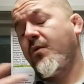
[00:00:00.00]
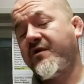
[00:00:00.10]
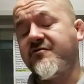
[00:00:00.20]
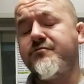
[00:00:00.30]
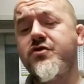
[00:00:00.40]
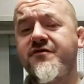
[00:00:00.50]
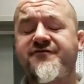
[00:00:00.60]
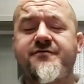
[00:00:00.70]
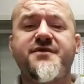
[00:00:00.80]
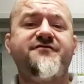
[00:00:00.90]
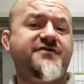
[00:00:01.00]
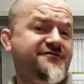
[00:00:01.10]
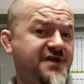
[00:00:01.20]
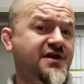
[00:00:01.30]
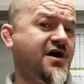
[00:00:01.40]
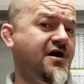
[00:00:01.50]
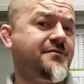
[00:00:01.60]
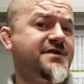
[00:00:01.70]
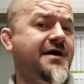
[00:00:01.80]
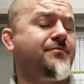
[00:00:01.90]
When removed from the viv, they
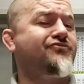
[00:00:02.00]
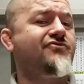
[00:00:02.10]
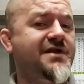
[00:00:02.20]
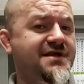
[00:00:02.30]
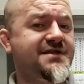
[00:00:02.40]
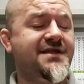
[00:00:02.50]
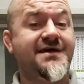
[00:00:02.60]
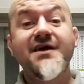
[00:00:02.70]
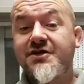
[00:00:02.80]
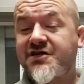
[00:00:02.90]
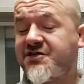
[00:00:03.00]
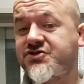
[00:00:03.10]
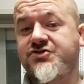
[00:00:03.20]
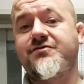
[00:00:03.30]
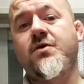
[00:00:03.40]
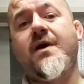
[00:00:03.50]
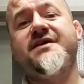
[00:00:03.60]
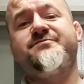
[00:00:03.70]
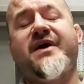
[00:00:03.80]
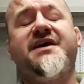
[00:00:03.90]
calm down brilliantly. It just
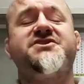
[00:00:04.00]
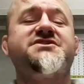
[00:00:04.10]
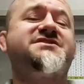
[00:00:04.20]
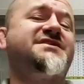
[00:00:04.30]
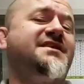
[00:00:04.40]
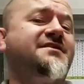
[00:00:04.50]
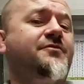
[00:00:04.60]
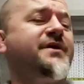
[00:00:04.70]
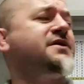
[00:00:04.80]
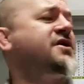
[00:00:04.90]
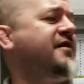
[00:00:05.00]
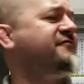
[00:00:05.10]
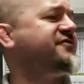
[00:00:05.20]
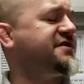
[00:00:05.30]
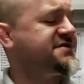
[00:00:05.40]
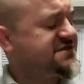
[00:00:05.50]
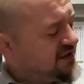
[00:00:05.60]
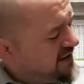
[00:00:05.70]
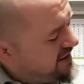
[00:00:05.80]
requires patience and a little bit of confidence.